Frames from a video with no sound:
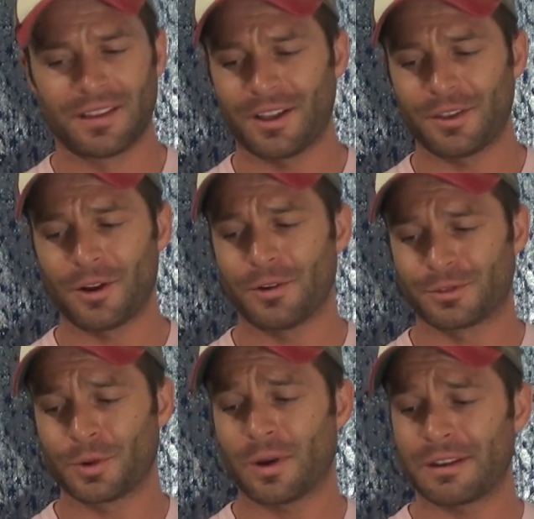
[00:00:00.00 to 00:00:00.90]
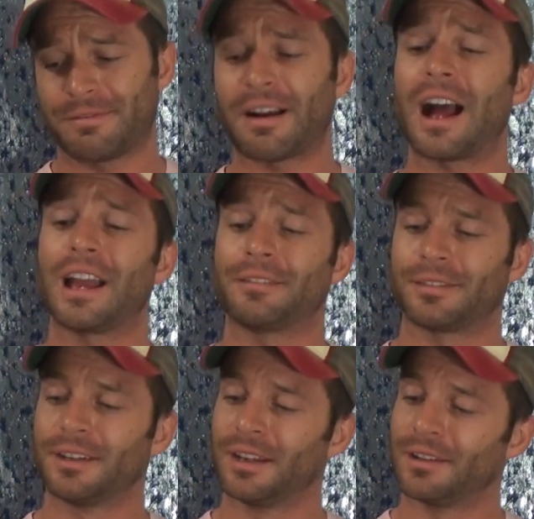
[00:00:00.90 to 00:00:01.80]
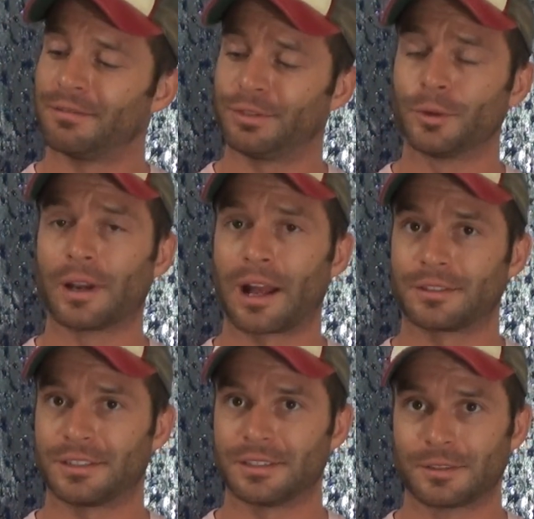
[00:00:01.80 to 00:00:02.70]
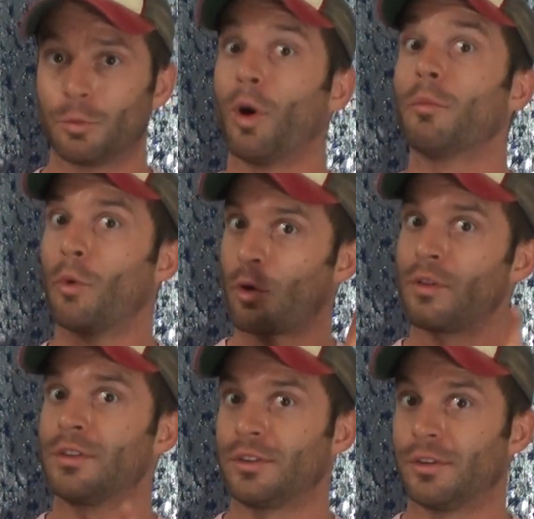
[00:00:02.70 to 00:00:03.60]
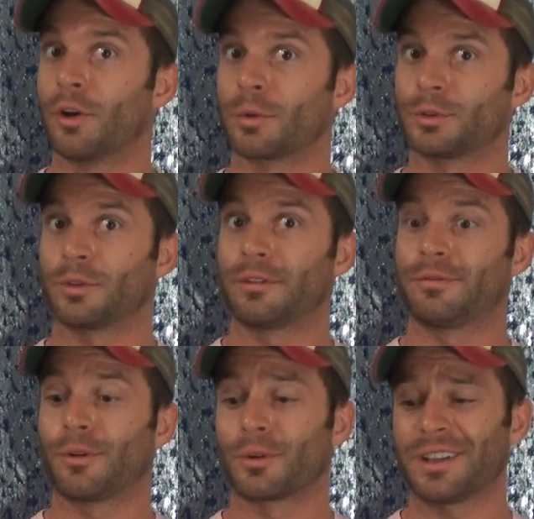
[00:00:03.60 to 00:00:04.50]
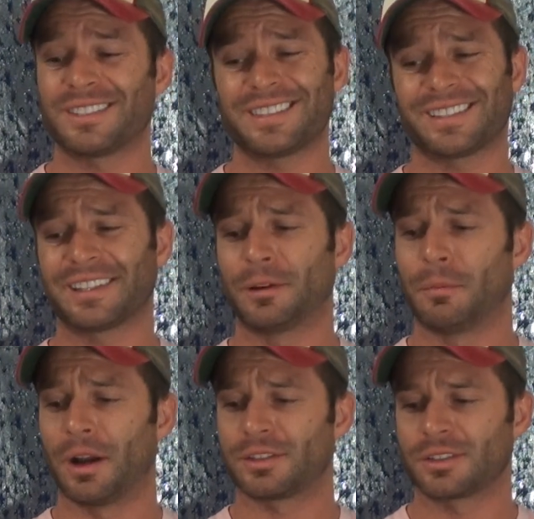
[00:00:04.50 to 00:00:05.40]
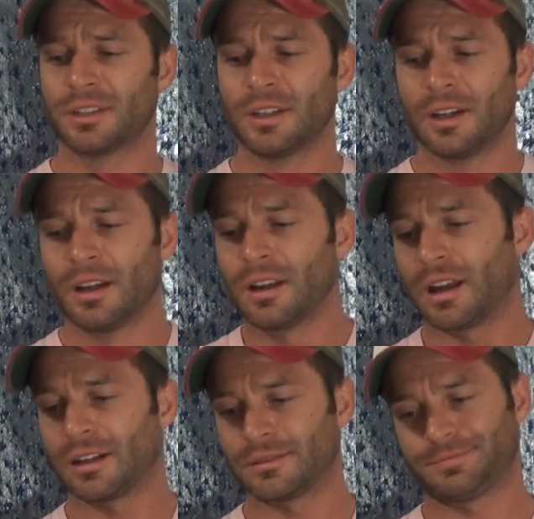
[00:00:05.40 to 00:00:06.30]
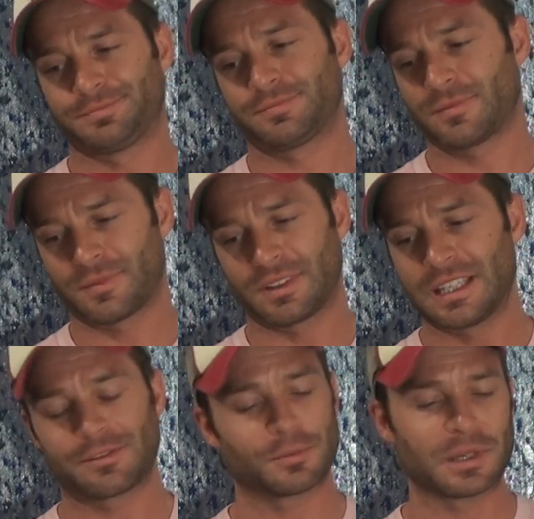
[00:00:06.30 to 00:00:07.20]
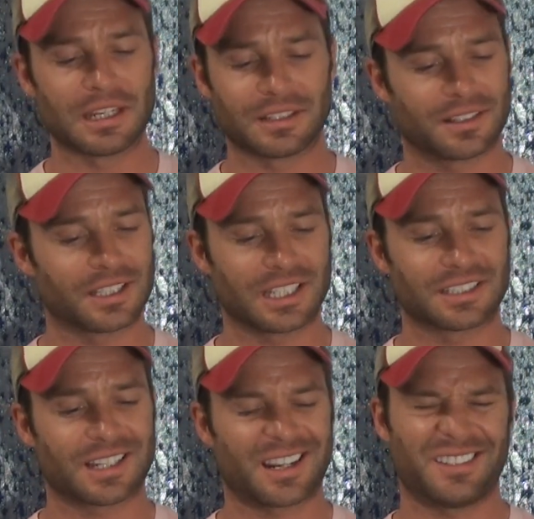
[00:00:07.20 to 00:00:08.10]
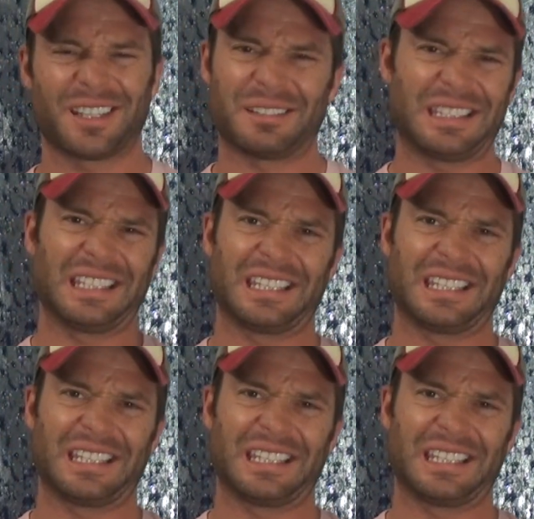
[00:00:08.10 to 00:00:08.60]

Although 25 fluid ounces, one more than your normal 24, it's a little much. At least for me, it's kind of like